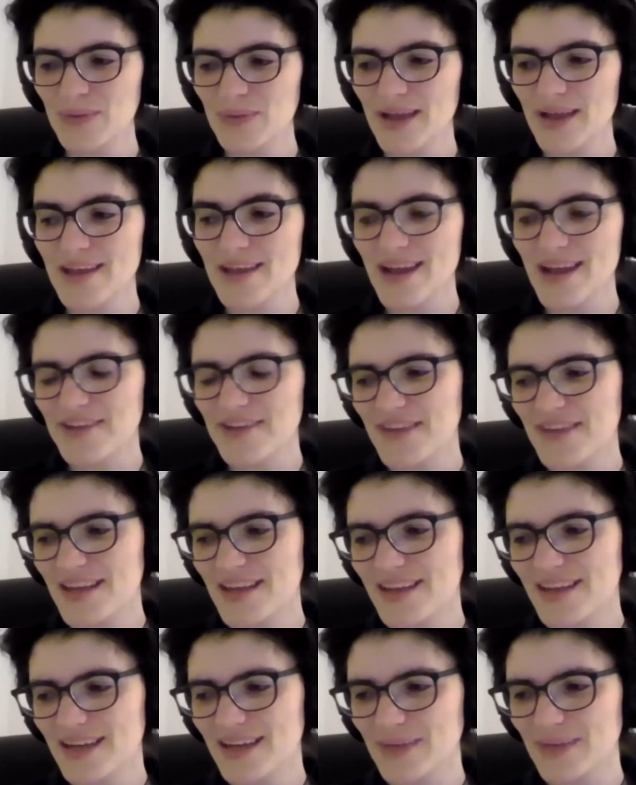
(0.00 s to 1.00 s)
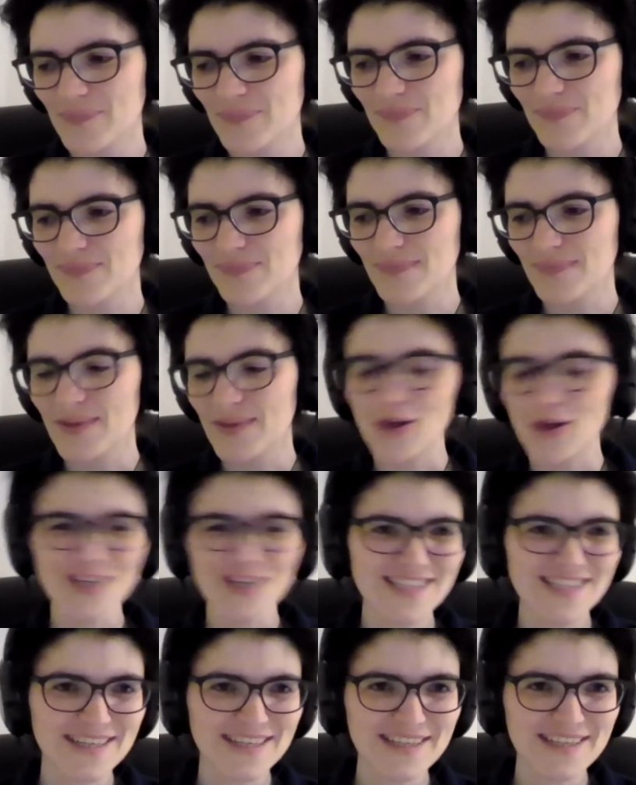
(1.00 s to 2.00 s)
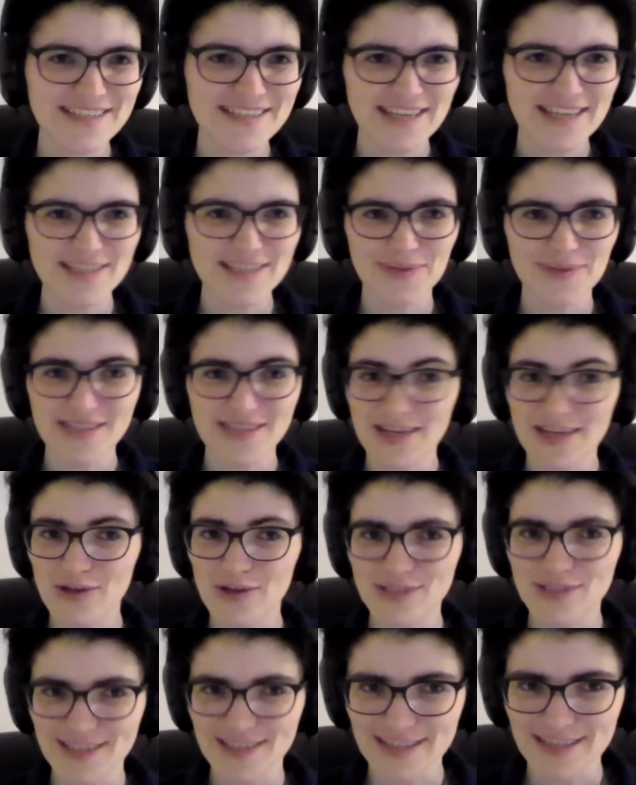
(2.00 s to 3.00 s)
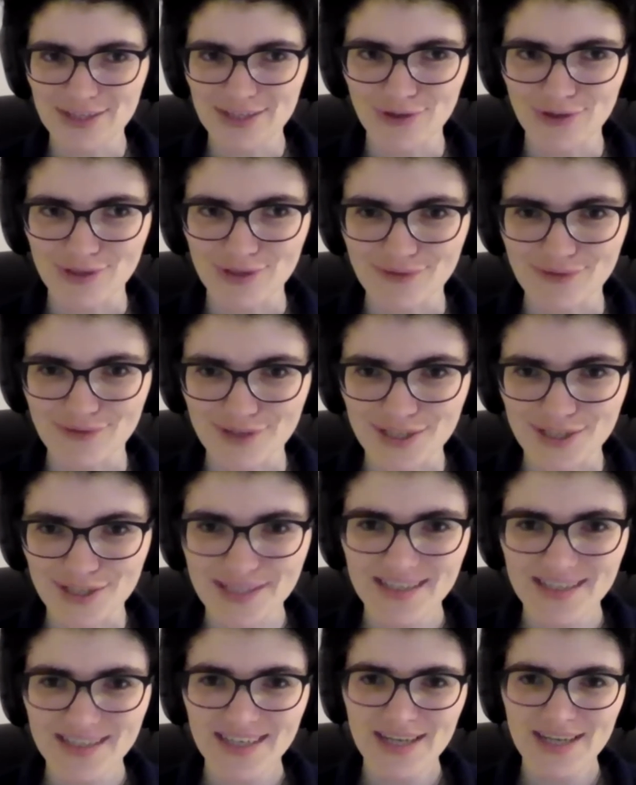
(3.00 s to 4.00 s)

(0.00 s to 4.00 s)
I think, honestly, in this case, I would say go to the literature first,